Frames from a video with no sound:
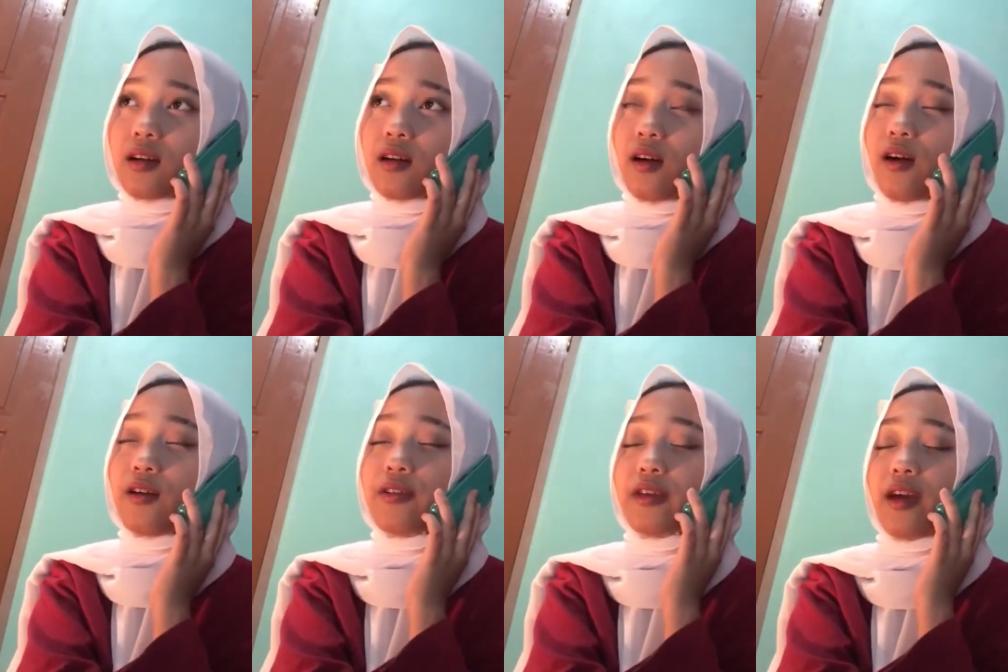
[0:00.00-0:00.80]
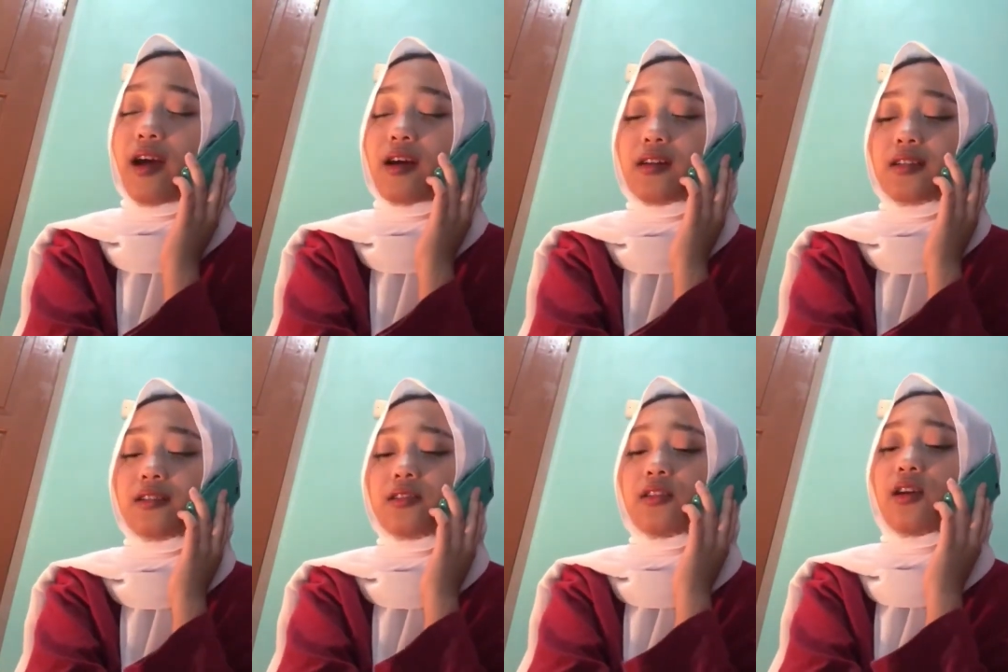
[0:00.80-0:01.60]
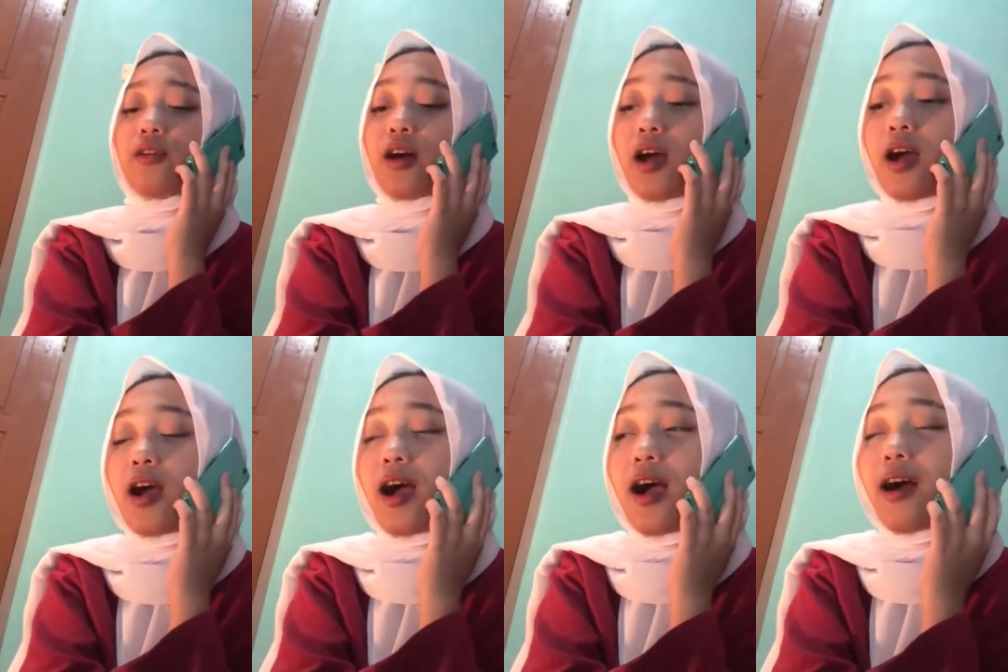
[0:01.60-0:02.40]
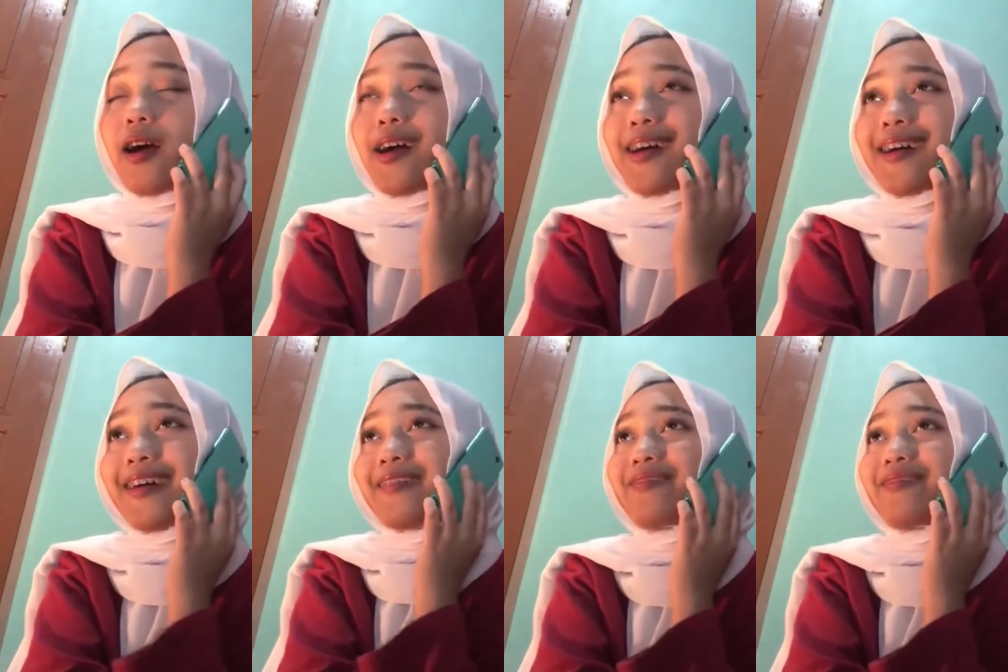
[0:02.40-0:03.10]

Oh, yeah. So, uh,